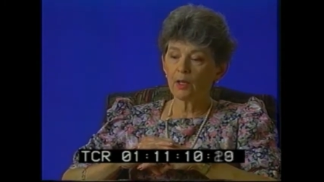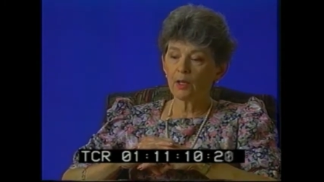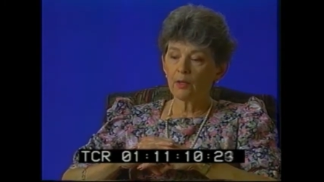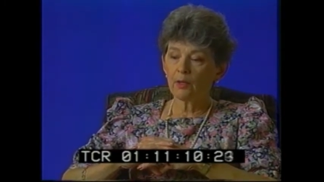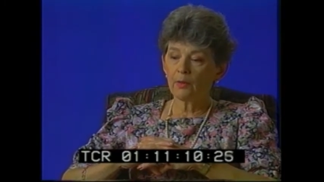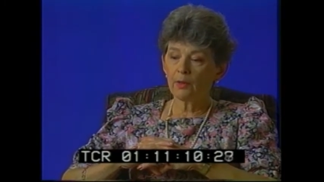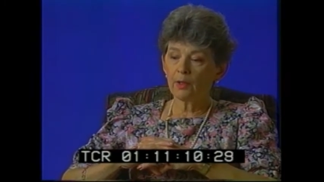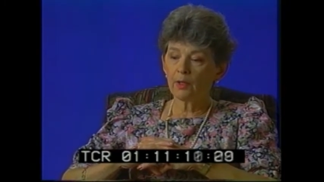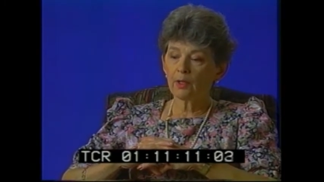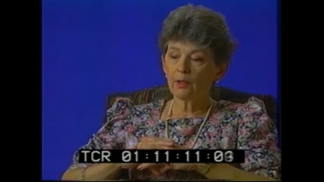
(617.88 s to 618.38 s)

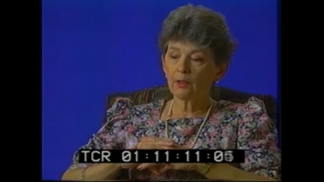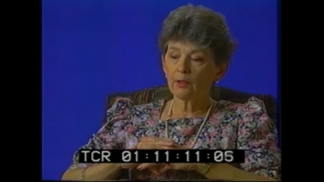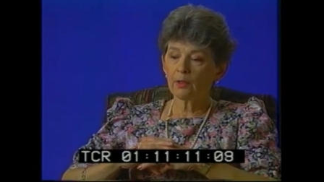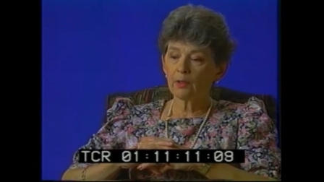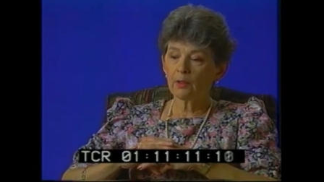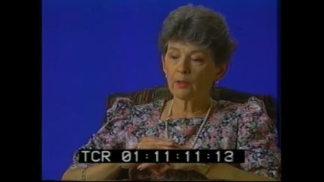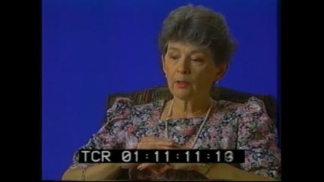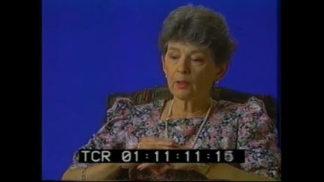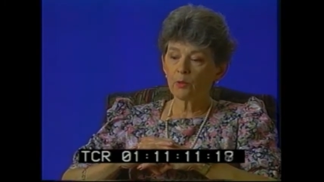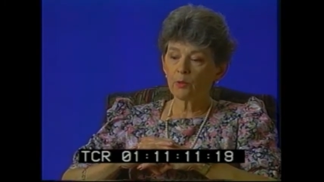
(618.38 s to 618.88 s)
then
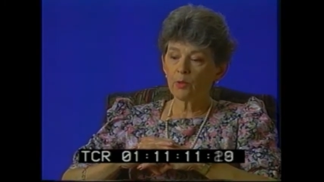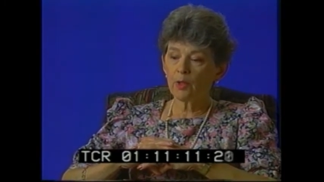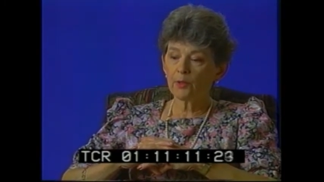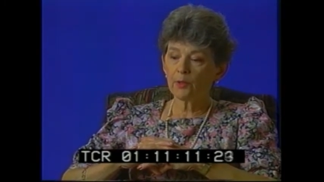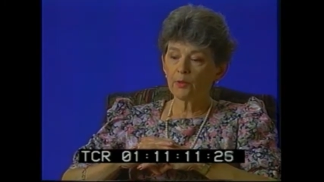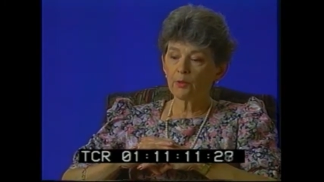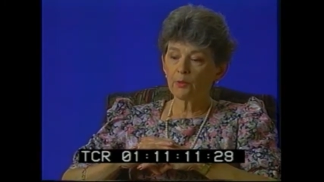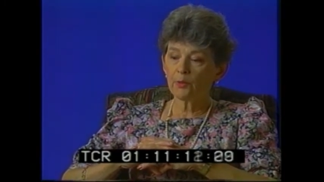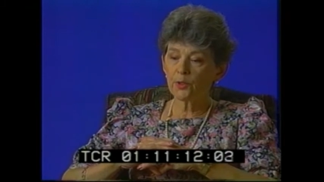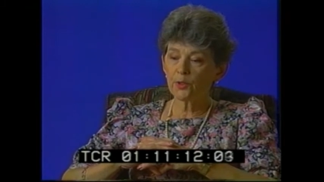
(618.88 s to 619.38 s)
Little Rock
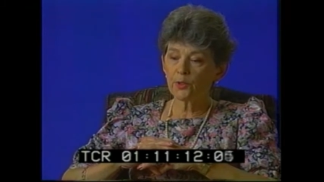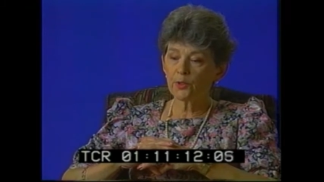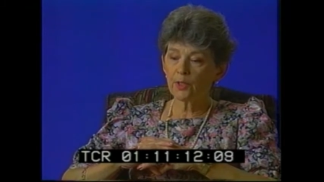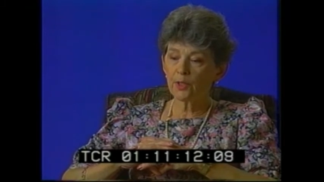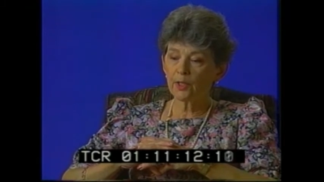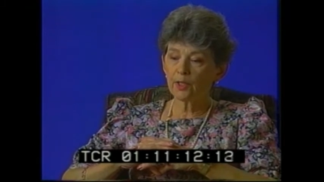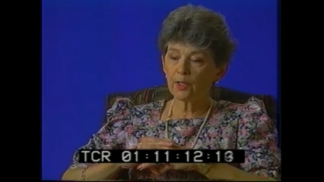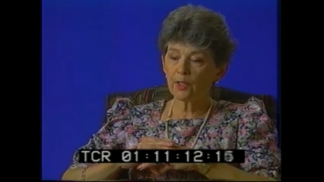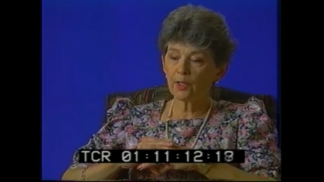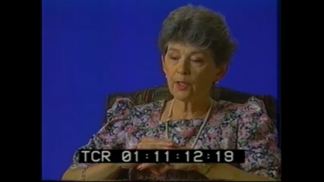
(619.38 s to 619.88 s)

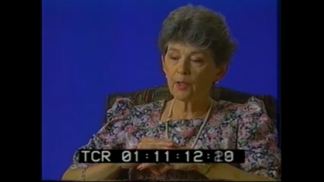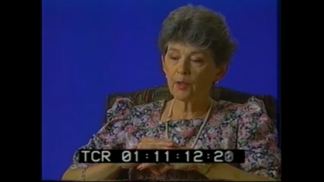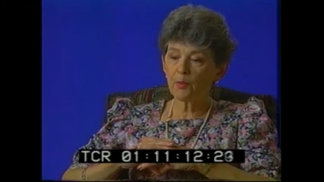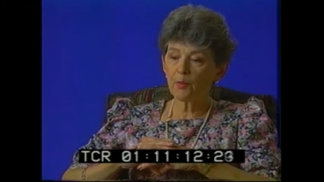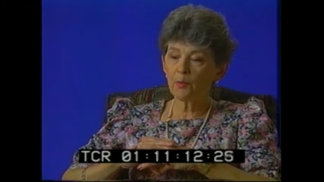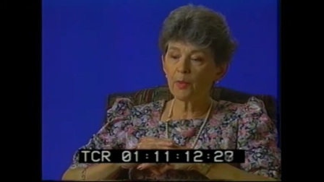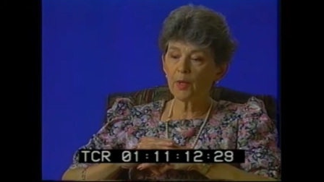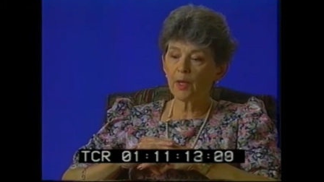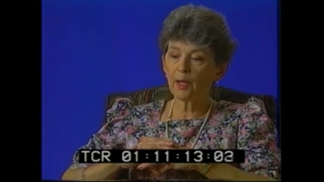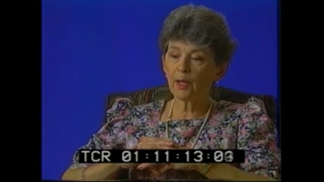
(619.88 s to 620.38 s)
University.
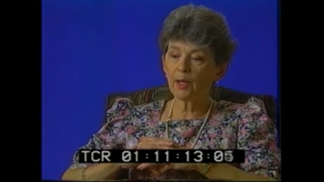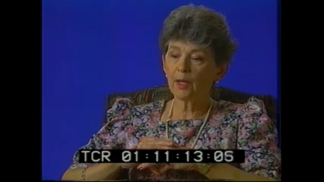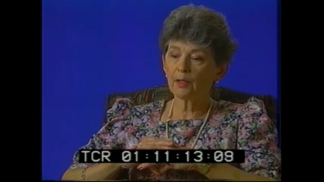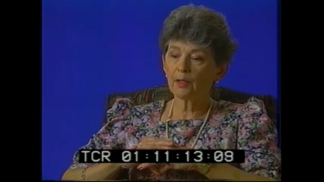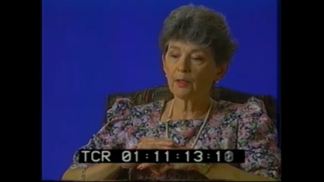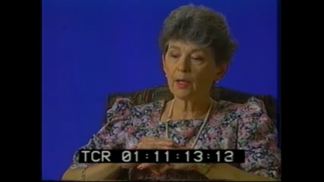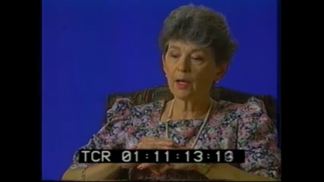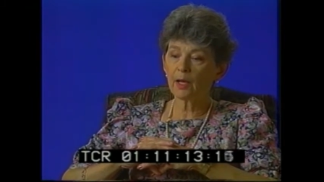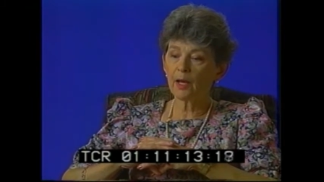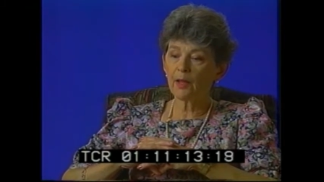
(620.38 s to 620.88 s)

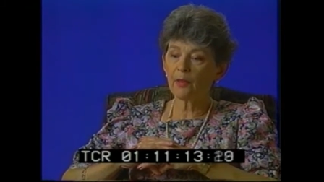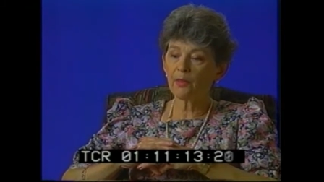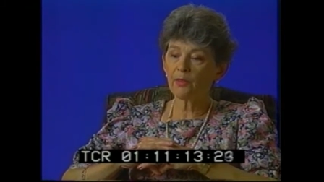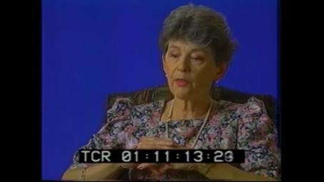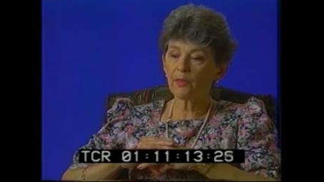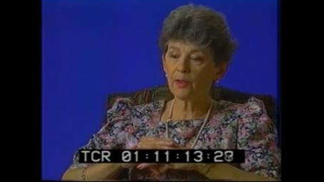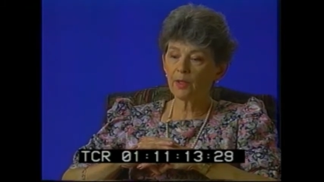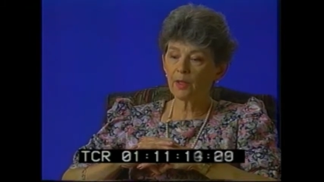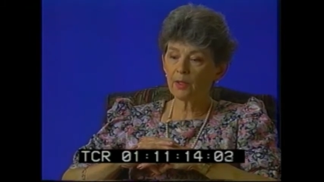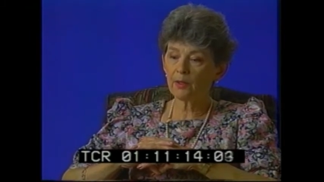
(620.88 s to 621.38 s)
And I
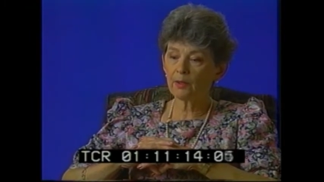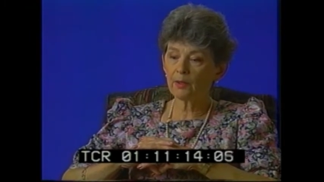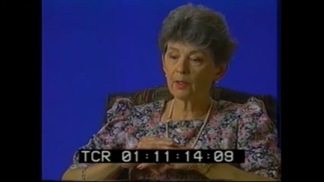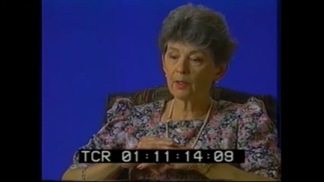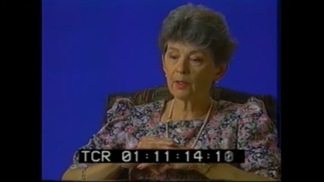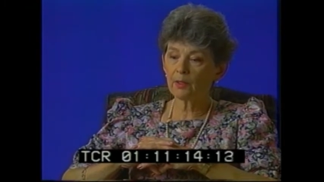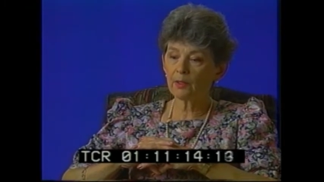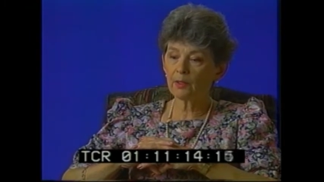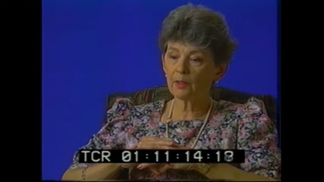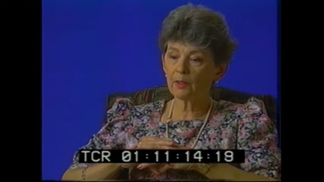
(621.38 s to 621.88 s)
think
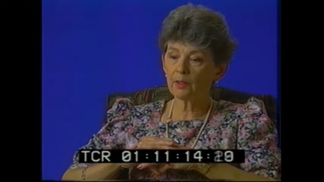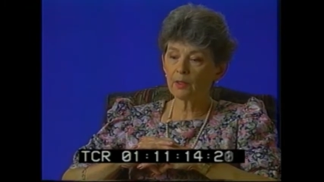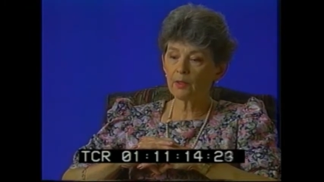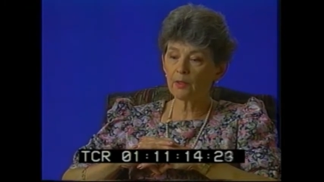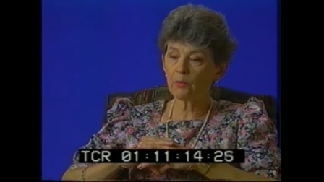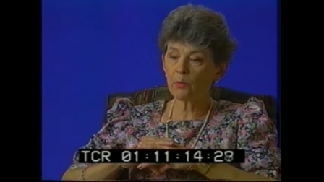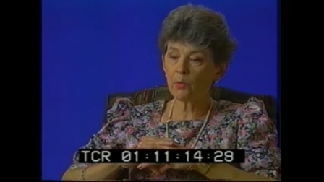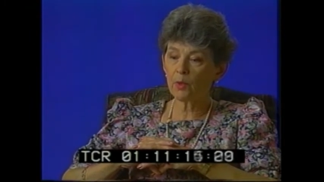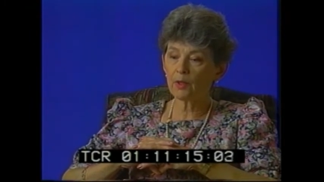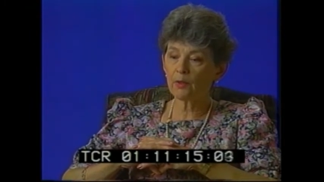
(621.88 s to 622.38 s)
that
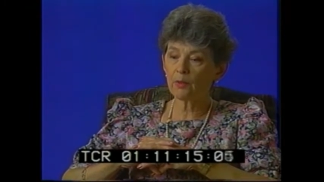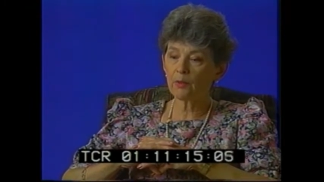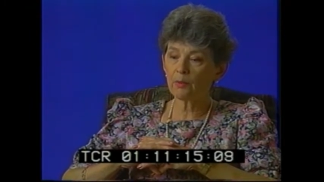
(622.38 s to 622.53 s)
one of